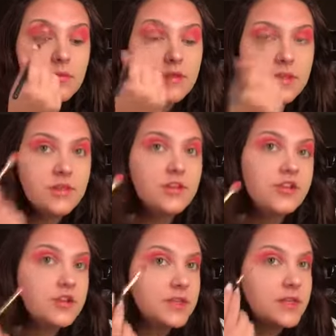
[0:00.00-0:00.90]
And this is
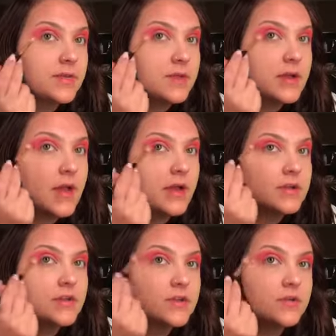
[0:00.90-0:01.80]
just going to be an eye
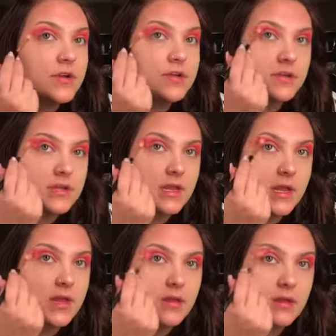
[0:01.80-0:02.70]
tutorial
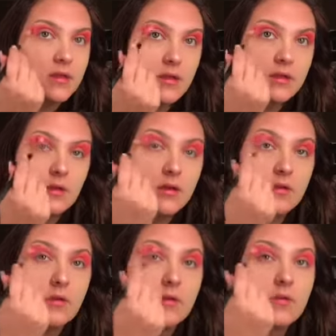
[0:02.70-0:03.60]
today.
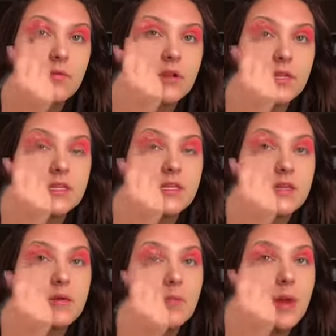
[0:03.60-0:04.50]
We're going to
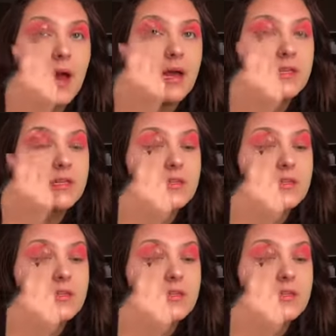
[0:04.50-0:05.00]
skip past